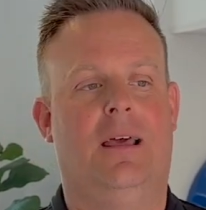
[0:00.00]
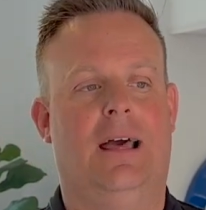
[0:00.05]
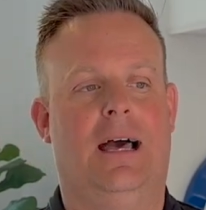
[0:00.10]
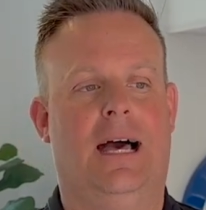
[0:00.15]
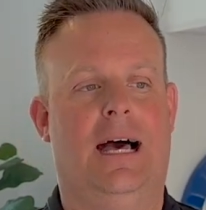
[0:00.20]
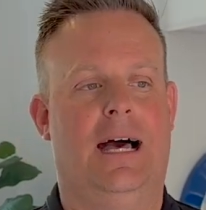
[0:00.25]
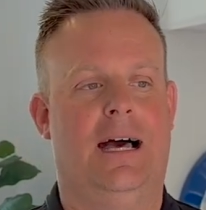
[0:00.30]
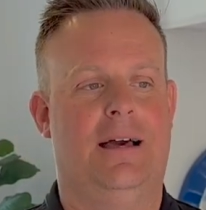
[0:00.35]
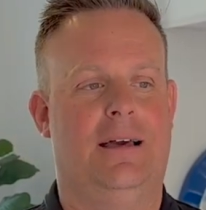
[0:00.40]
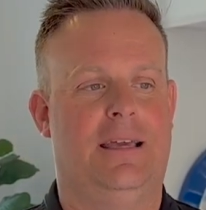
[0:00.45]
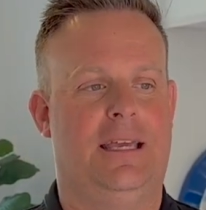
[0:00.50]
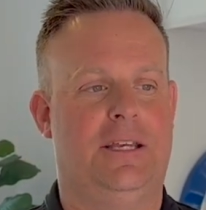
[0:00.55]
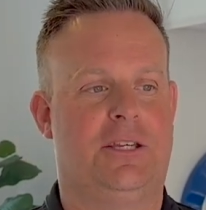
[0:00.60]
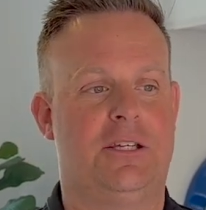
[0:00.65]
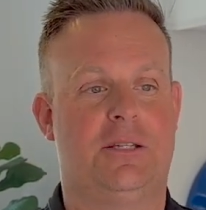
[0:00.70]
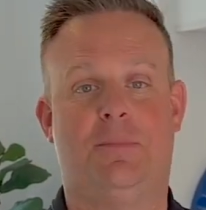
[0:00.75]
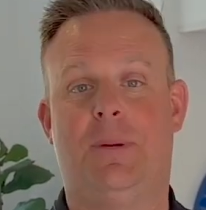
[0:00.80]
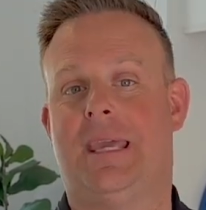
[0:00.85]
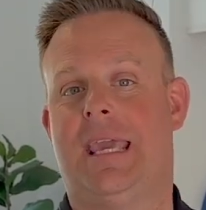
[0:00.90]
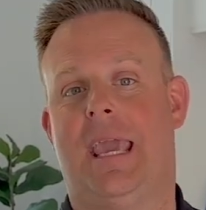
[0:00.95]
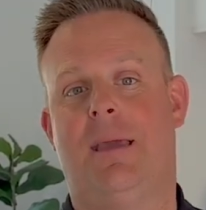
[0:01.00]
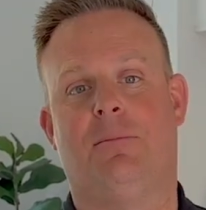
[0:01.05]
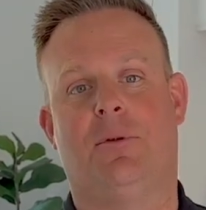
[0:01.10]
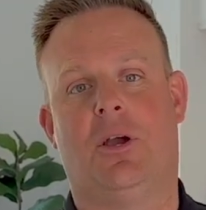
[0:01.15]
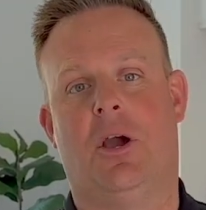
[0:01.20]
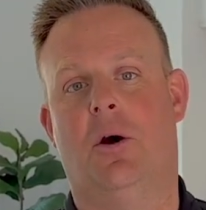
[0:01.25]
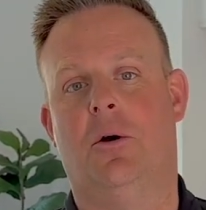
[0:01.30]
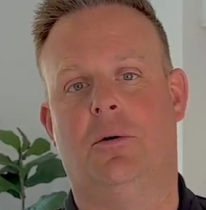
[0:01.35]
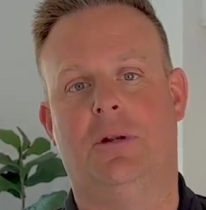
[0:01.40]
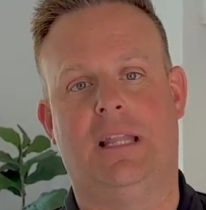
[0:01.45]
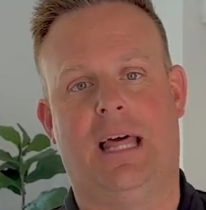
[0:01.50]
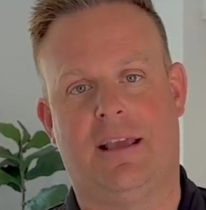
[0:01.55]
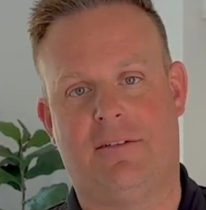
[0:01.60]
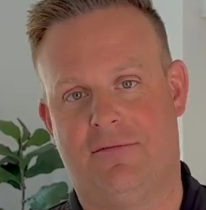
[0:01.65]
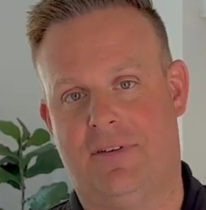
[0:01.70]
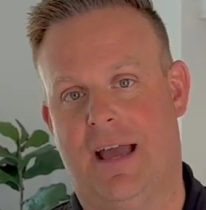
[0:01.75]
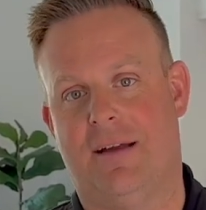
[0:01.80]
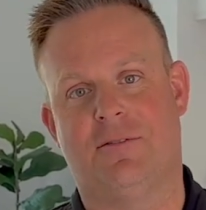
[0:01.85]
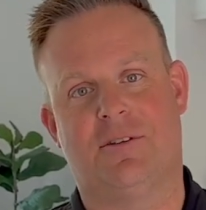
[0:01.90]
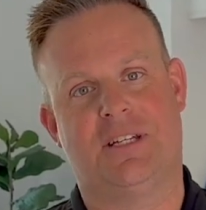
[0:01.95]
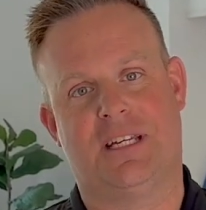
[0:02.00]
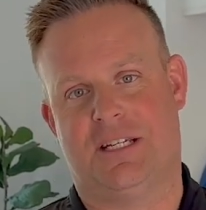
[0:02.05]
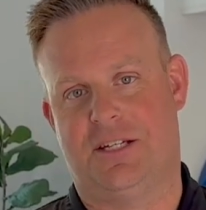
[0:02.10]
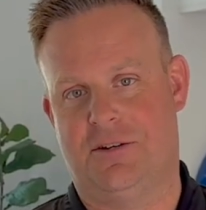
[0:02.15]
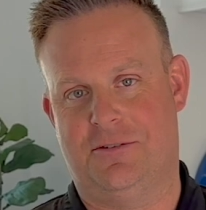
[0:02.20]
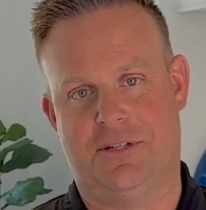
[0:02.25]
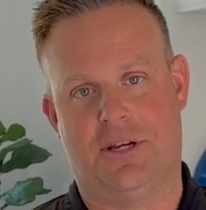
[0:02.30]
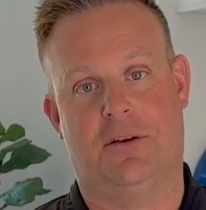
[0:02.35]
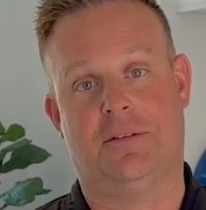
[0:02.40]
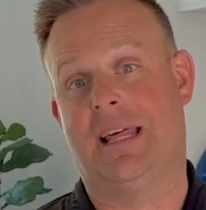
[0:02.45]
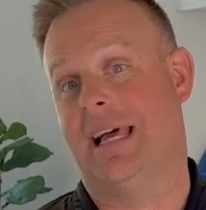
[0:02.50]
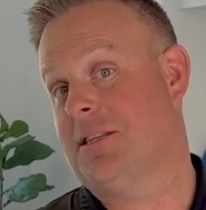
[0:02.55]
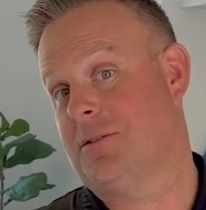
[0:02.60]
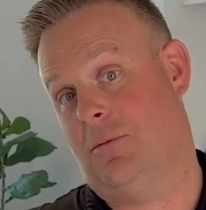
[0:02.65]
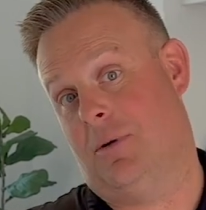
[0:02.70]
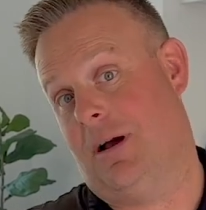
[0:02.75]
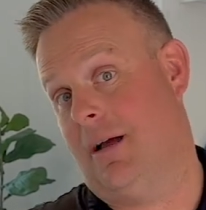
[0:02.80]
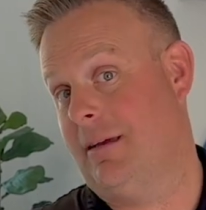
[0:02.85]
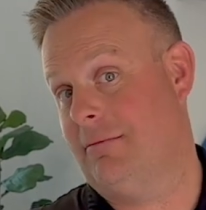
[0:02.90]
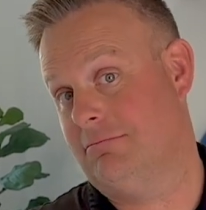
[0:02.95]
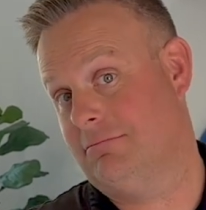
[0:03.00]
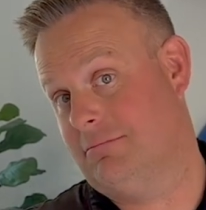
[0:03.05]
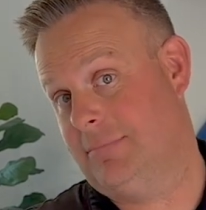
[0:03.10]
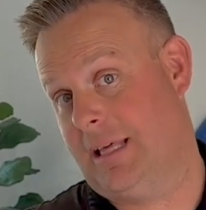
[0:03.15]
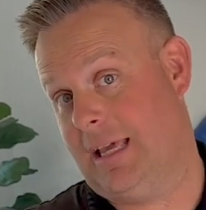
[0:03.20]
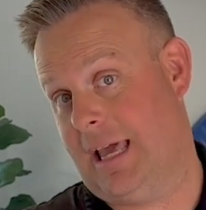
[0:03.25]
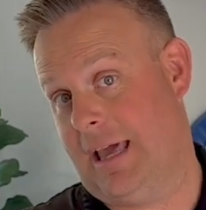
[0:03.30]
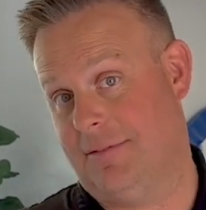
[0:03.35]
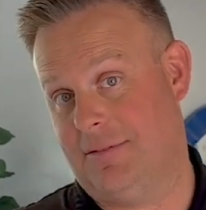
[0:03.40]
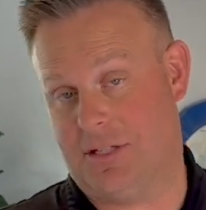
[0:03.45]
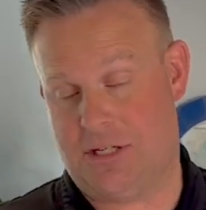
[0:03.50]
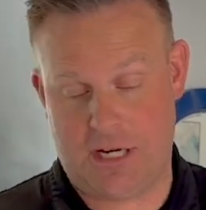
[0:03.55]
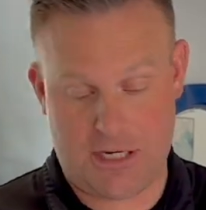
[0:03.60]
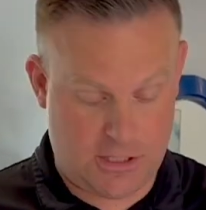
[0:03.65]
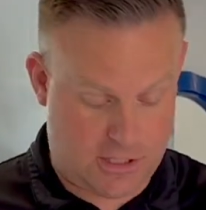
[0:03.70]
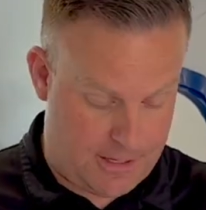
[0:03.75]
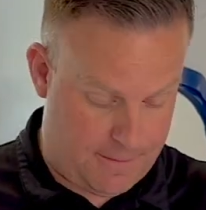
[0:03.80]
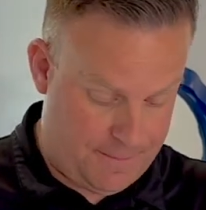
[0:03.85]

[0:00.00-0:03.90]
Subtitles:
It just became code like 5 or 6 years ago. That's why they haven't changed it.